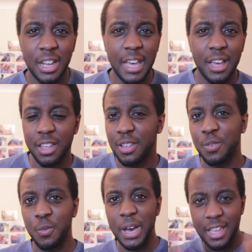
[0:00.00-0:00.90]
Like,
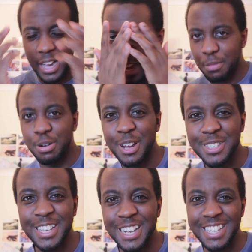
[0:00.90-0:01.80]
why are your
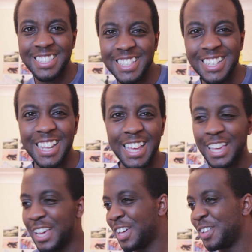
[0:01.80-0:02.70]
eyebrows connected?
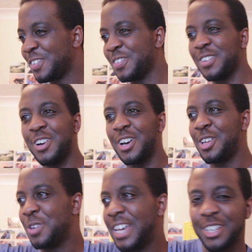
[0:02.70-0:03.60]
Like, oh,
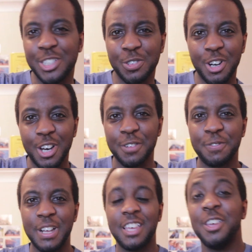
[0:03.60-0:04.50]
you look like a
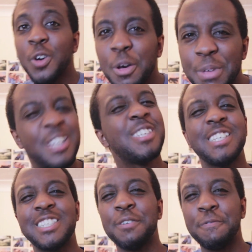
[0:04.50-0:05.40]
giraffe, like, you know what I mean?
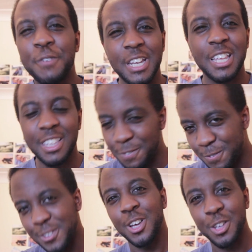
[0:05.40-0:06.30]
Just some funny,
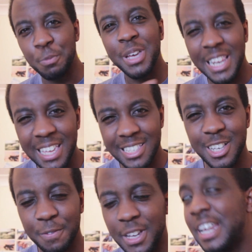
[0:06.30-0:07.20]
humiliating
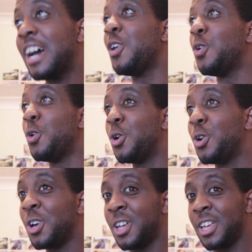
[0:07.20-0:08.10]
stuff like that.
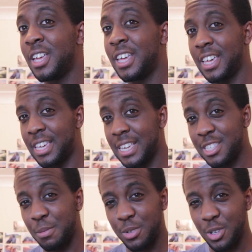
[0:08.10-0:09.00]
Or get
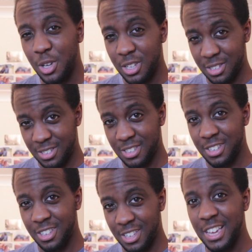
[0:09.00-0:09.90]
some dirt,
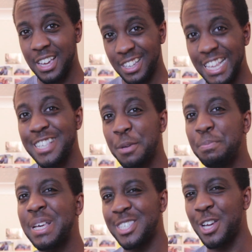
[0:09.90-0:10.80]
Yeah, that's the
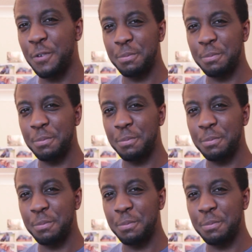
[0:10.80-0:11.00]
best stuff